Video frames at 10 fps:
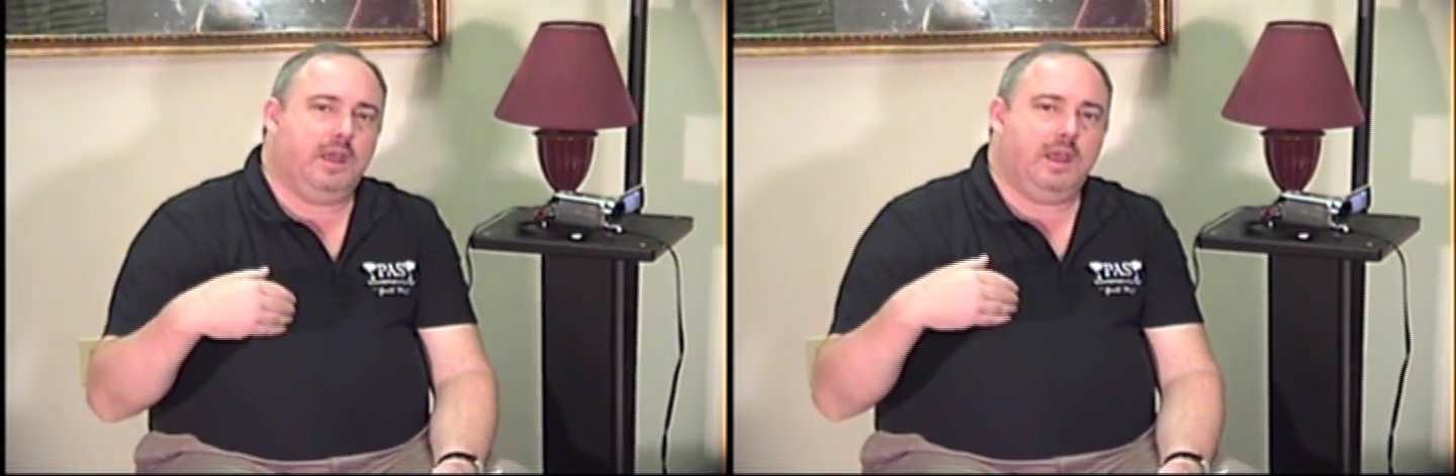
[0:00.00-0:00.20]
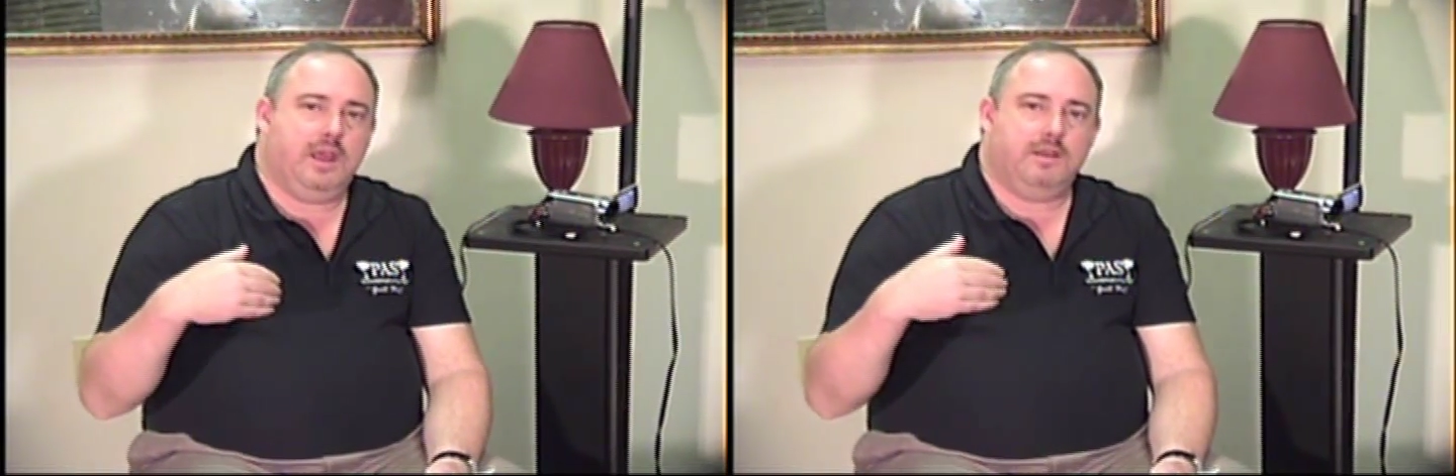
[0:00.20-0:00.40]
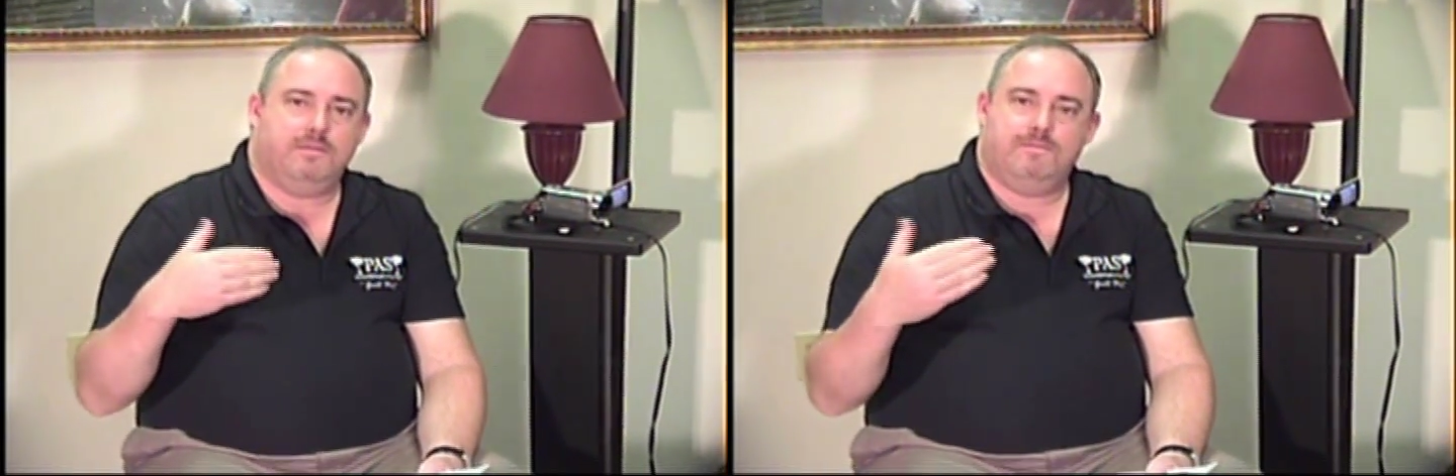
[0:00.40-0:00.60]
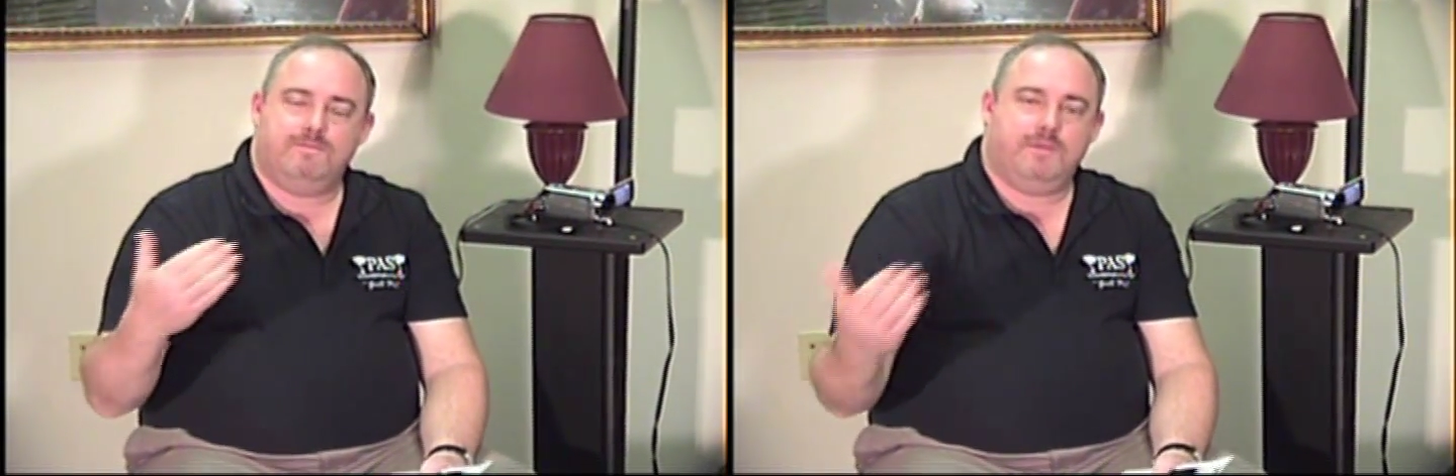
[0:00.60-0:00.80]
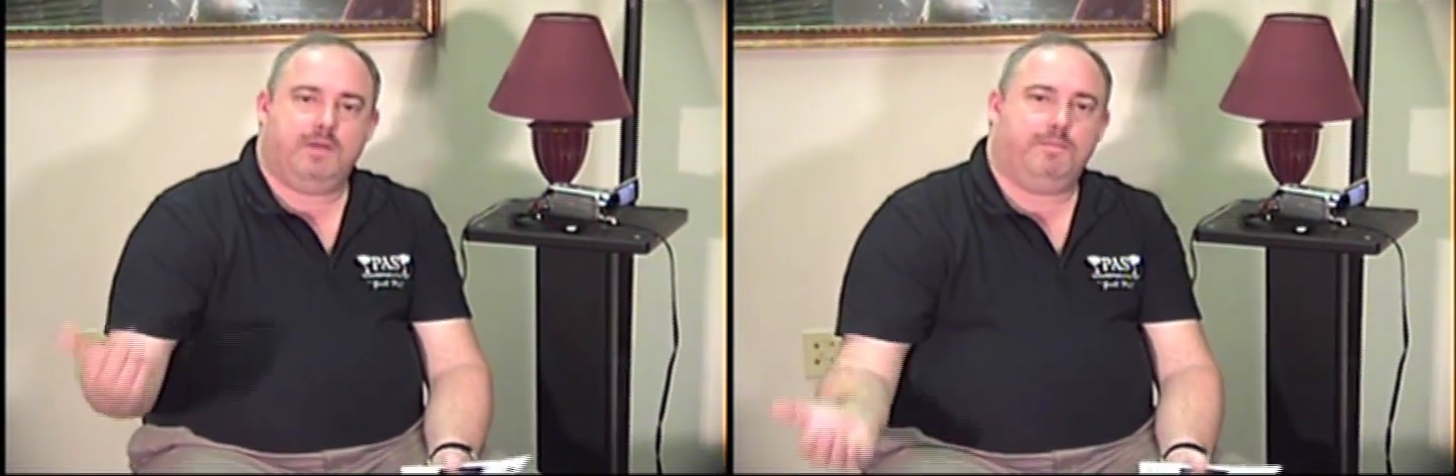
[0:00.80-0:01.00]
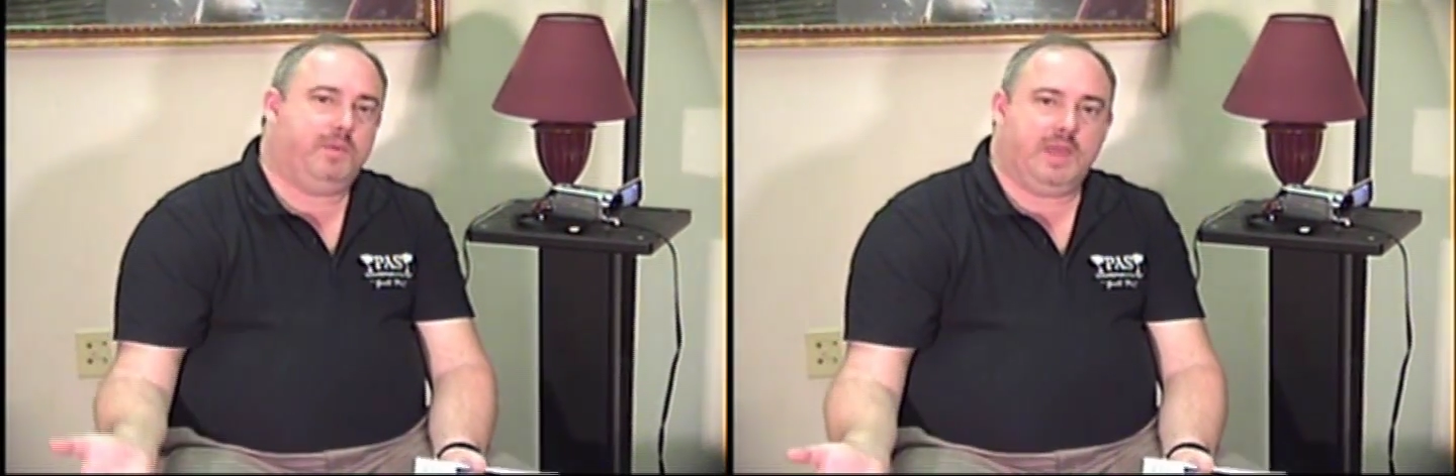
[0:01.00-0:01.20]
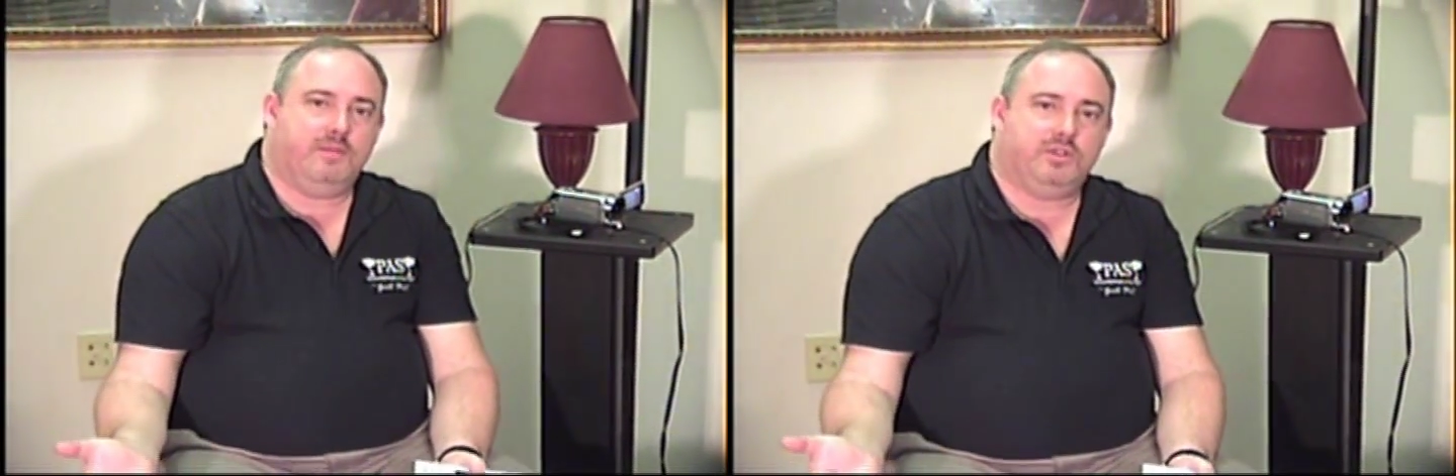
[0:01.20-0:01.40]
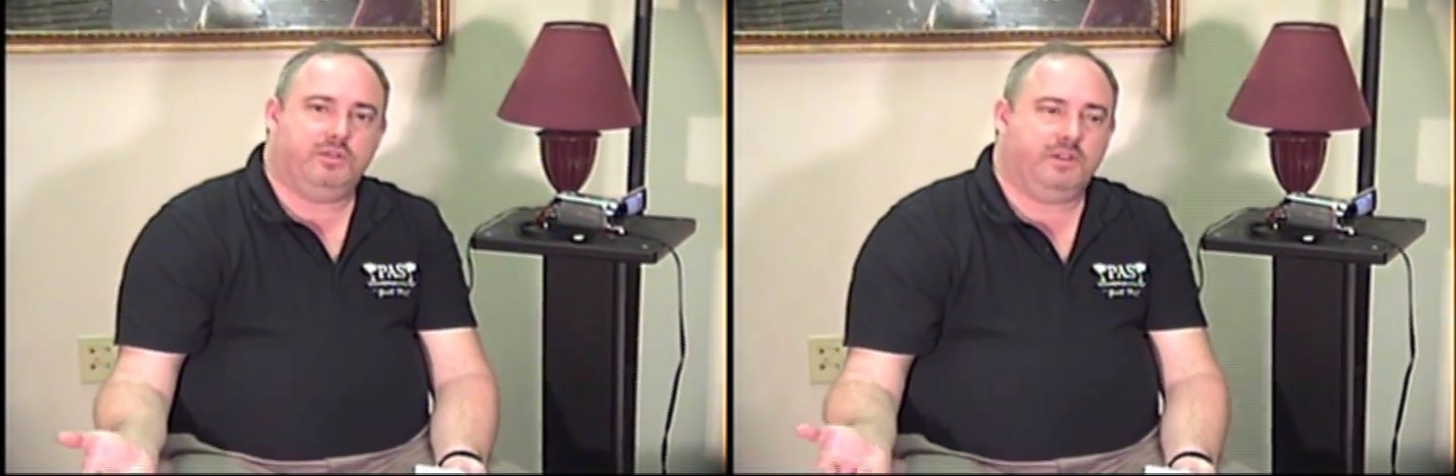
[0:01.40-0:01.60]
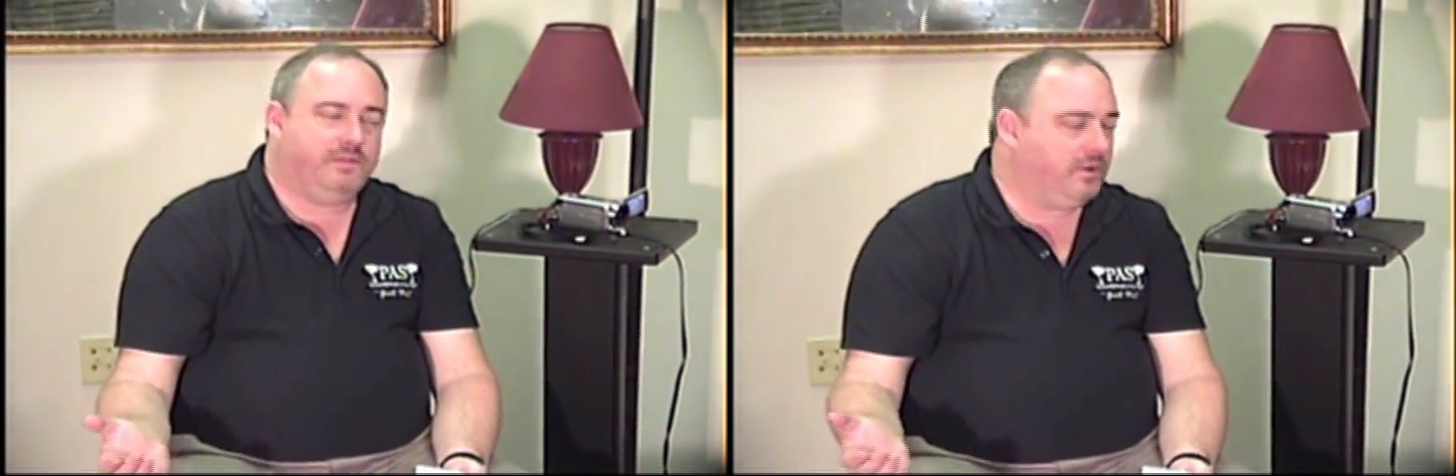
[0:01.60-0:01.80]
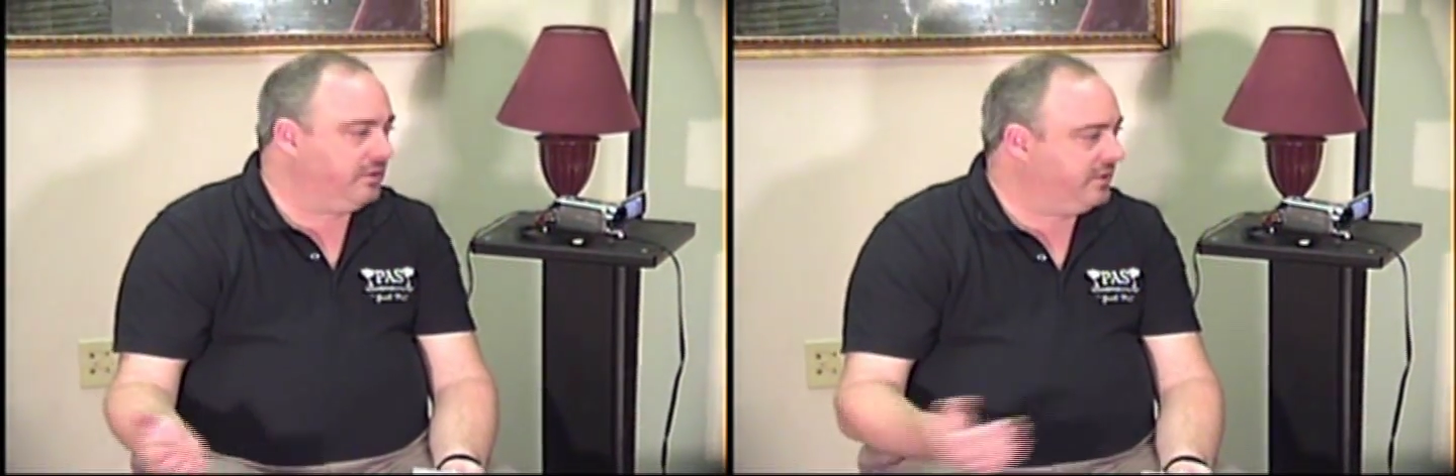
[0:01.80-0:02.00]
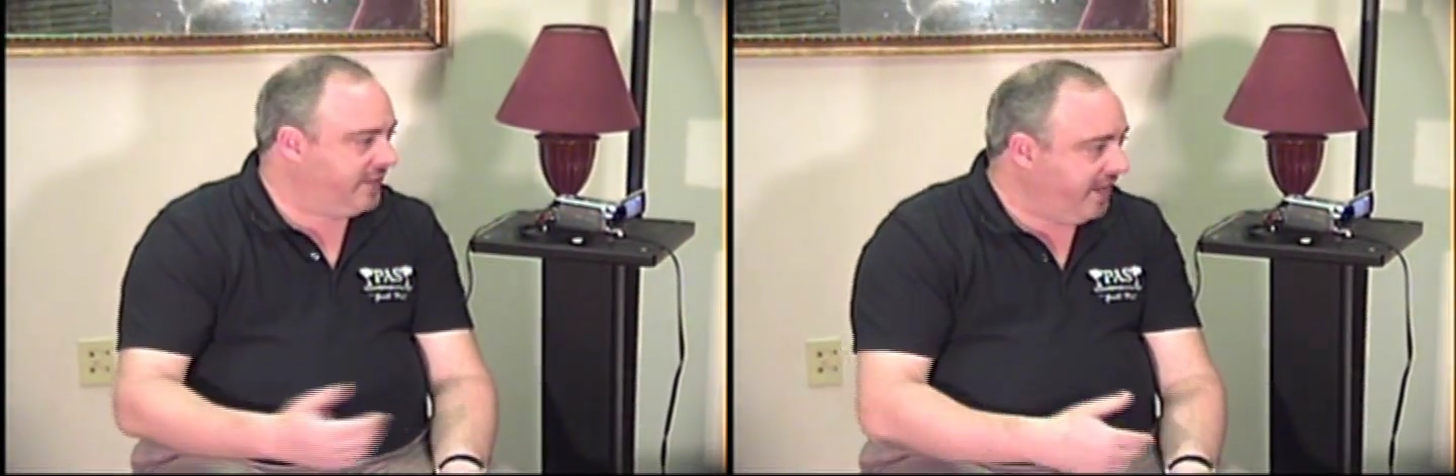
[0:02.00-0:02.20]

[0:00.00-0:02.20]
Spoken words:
And it became so difficult